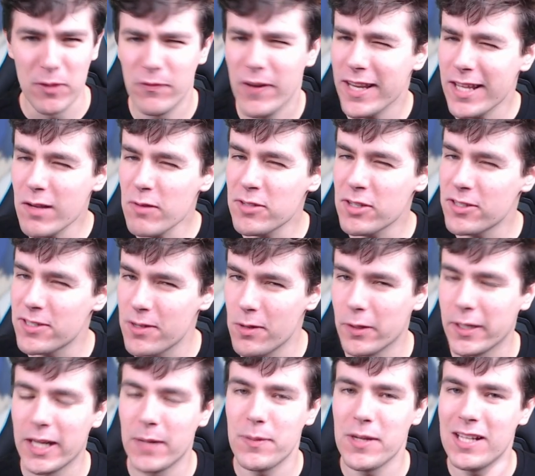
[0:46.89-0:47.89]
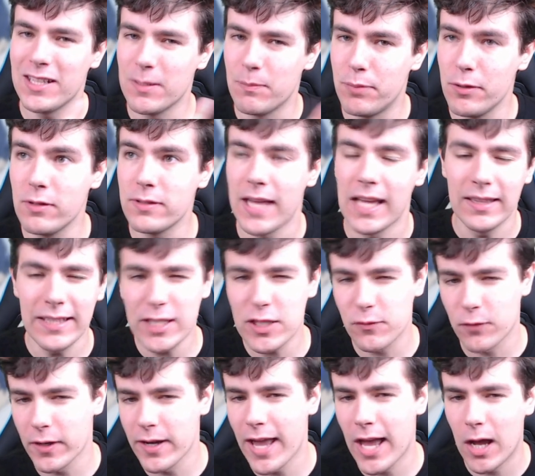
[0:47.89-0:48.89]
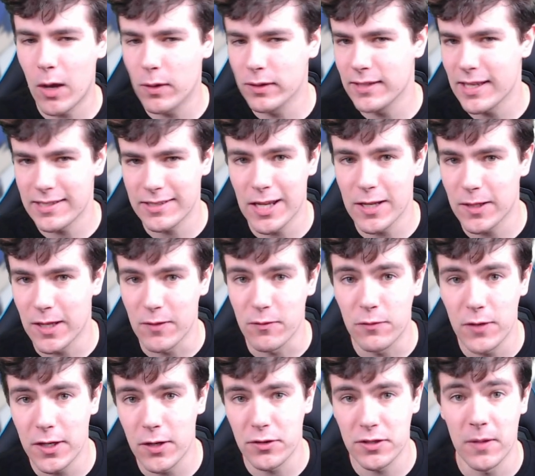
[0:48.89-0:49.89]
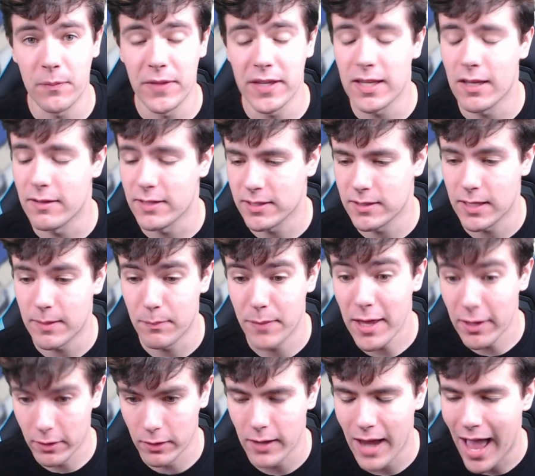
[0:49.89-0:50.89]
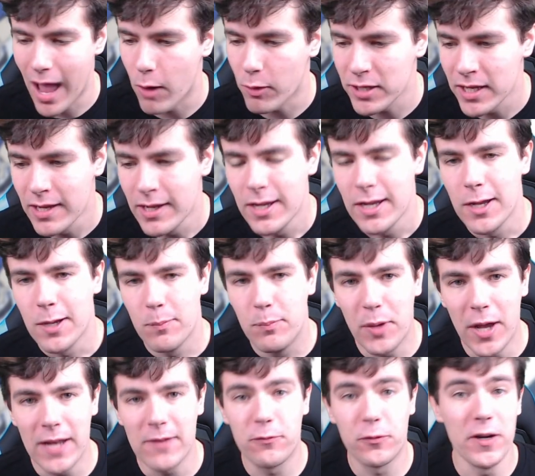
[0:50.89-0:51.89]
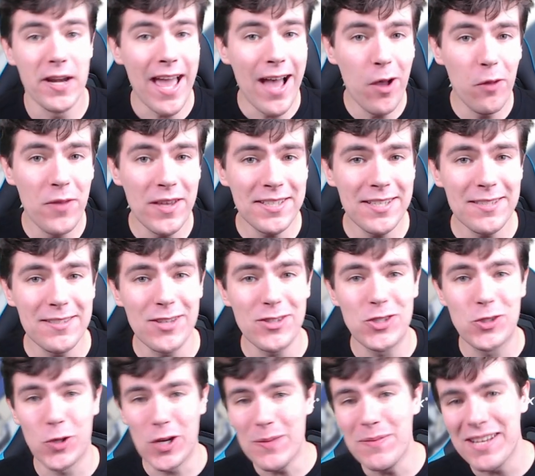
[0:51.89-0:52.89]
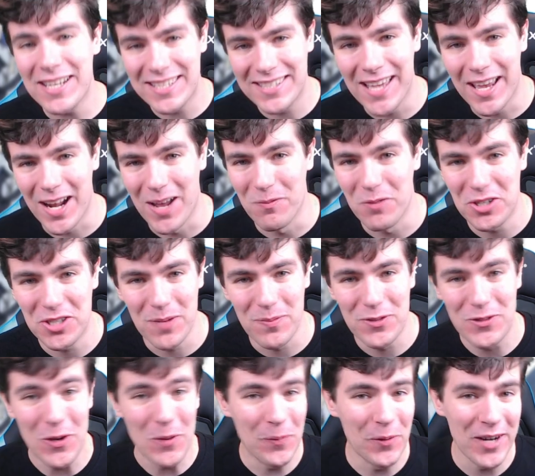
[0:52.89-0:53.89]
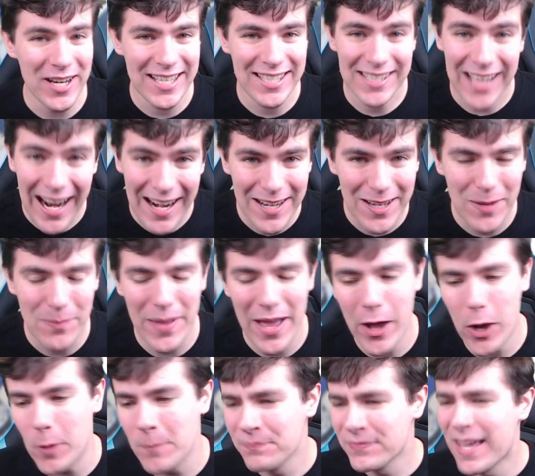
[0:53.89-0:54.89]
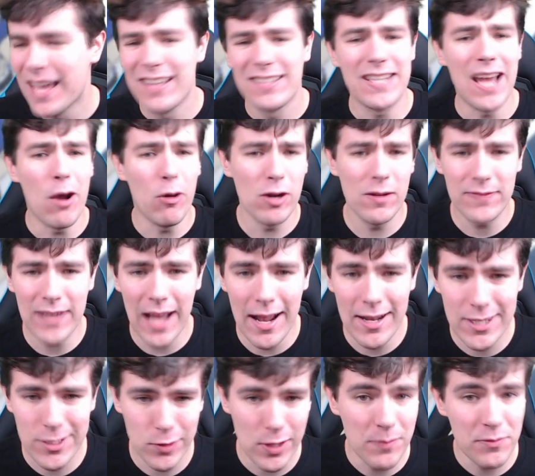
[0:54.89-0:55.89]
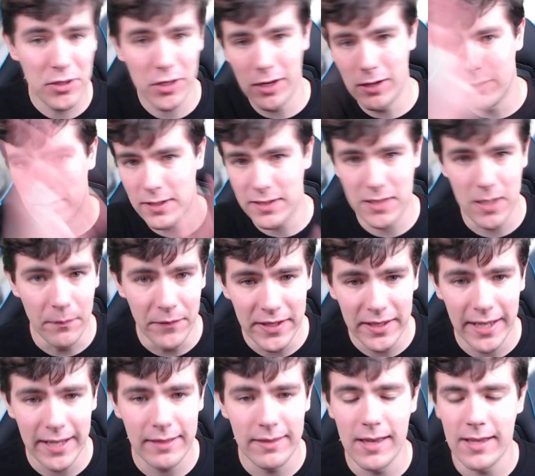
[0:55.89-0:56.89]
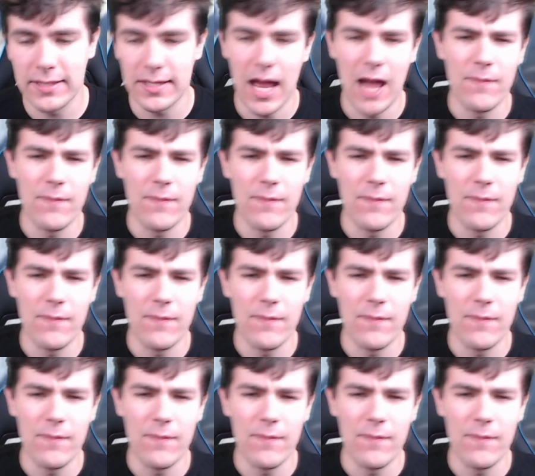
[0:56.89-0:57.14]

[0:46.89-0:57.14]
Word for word: The videos are still gonna be in the booth, at least for now, unless I can figure something else better out. But for now, this is the streaming setup, which I'm super excited about. Tower of God streams are gonna look something like this.